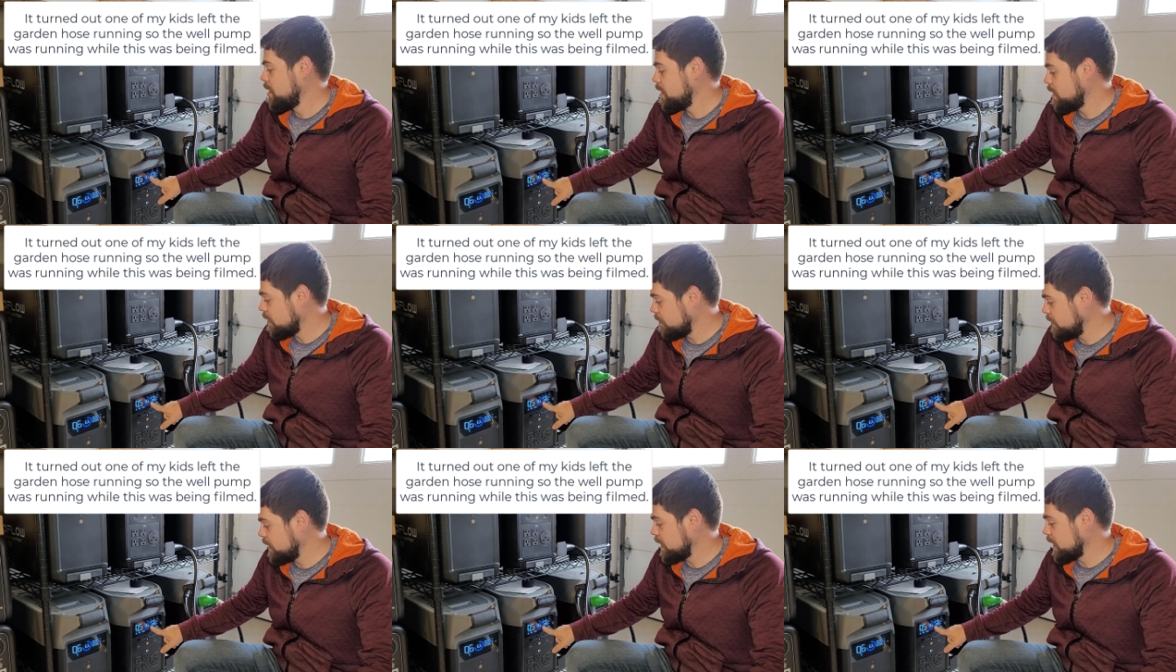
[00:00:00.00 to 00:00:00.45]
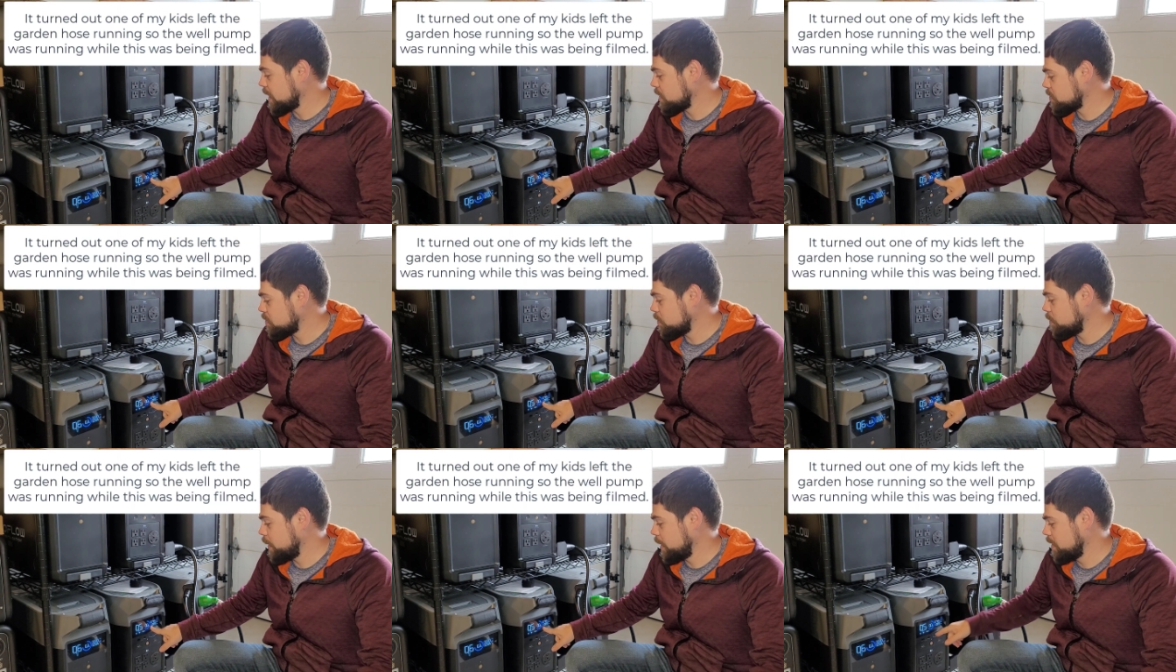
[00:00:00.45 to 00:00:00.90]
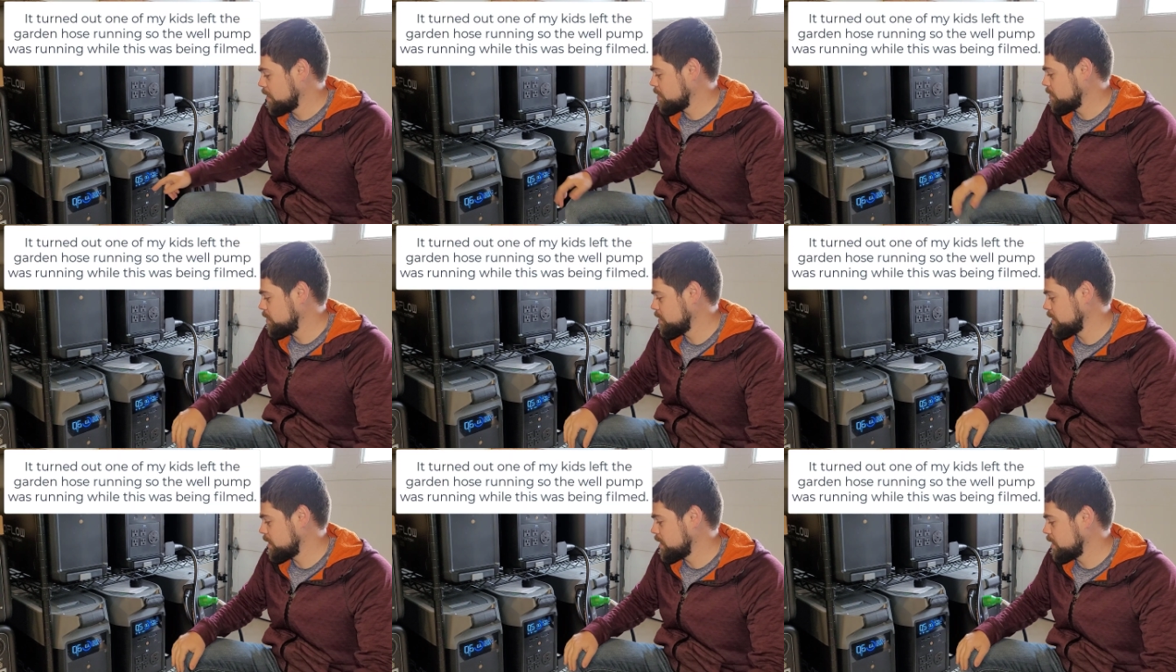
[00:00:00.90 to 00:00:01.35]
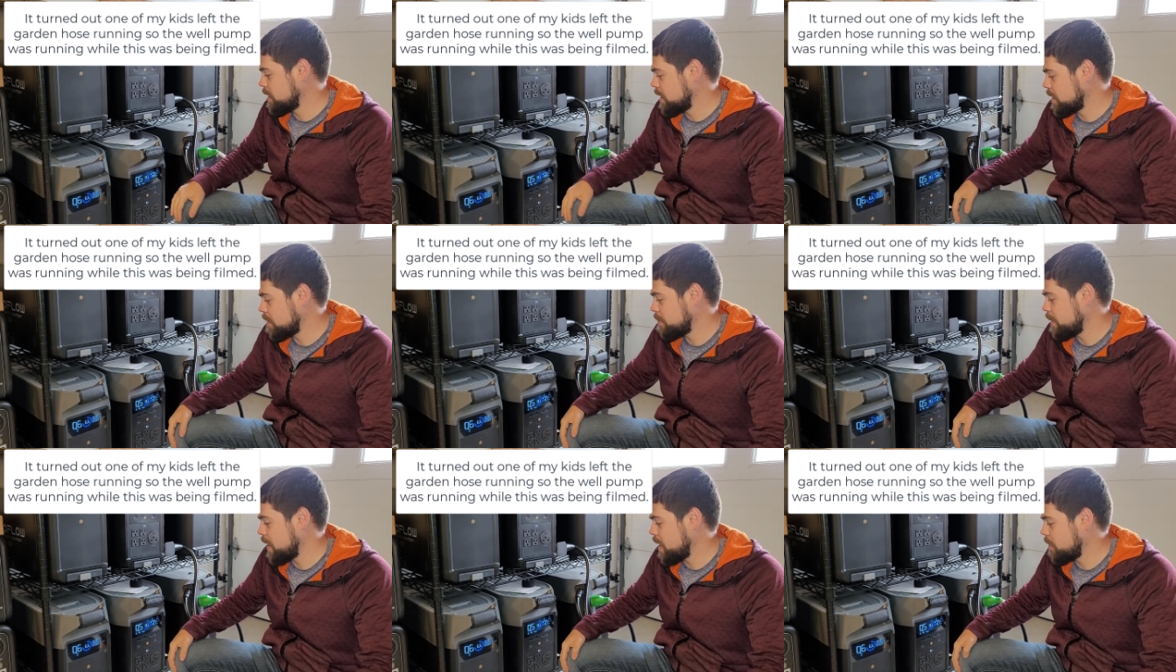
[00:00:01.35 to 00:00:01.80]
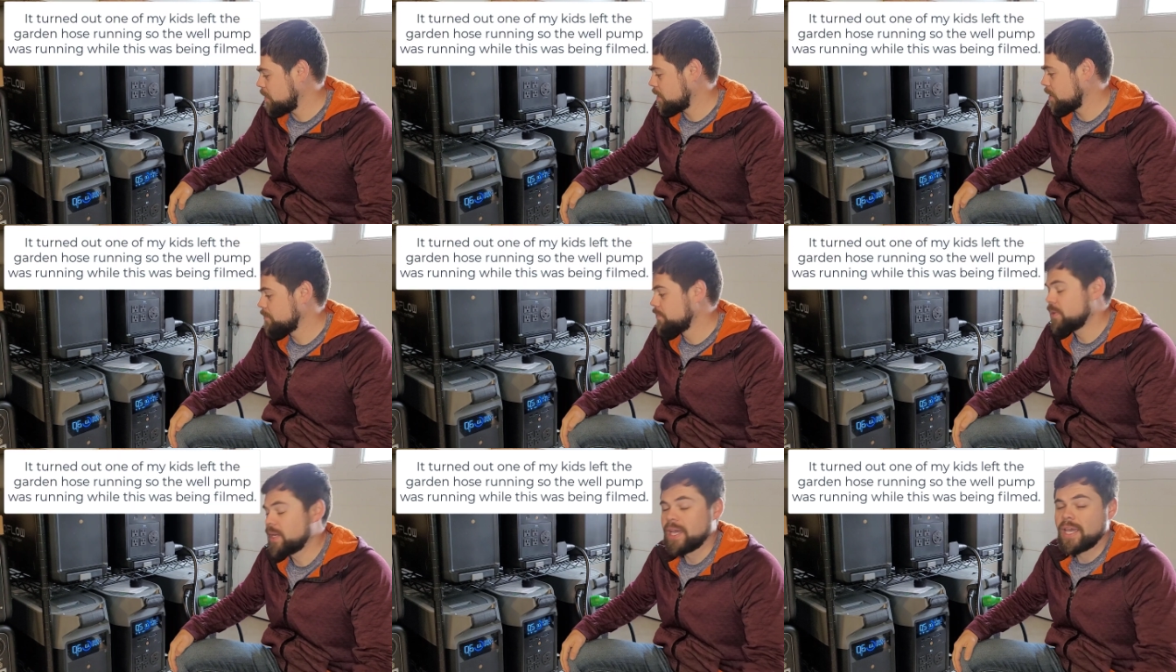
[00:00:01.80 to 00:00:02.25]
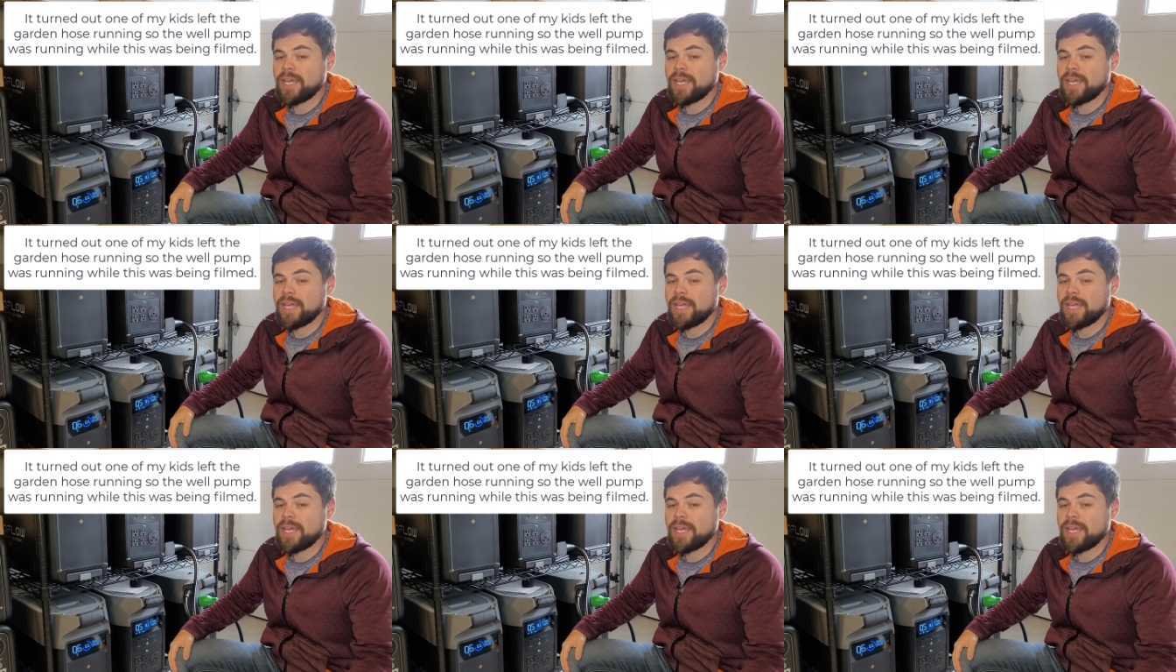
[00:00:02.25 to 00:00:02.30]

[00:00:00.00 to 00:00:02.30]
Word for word: of the electrical panel that's using a lot of power.